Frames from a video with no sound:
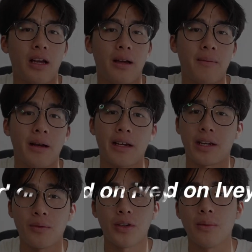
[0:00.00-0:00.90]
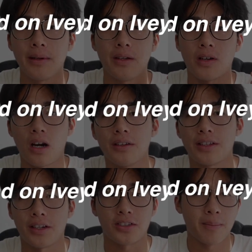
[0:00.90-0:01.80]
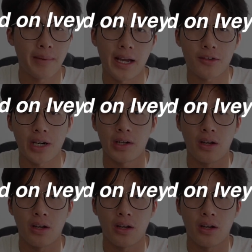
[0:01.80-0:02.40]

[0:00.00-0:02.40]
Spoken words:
I give you a bit of context and background